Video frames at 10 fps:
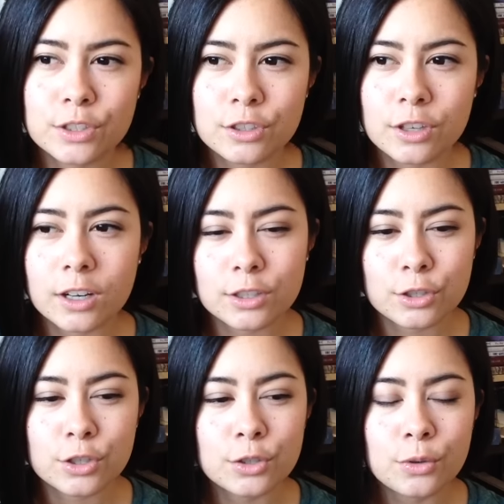
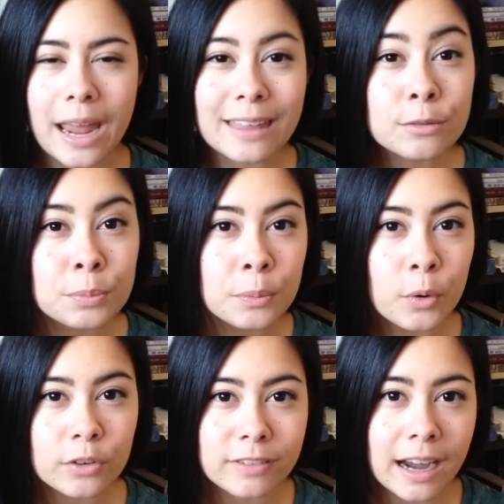starts to
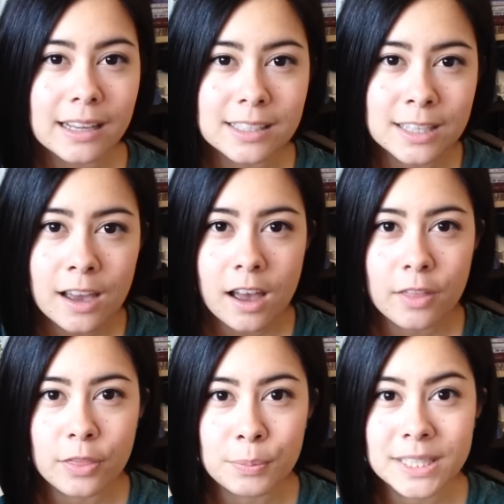anthropomorphize
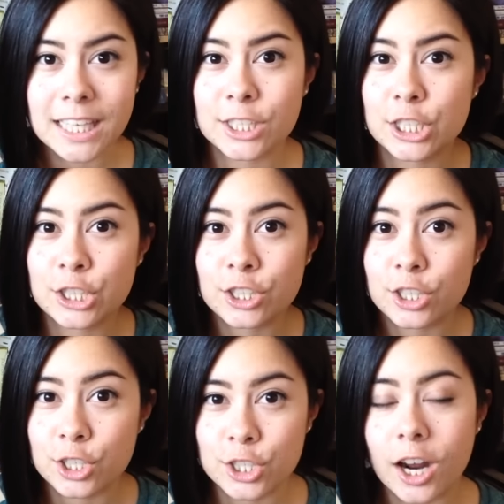the possessions
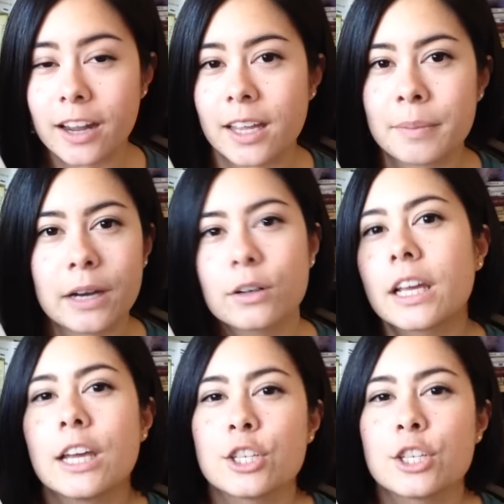she's talking about.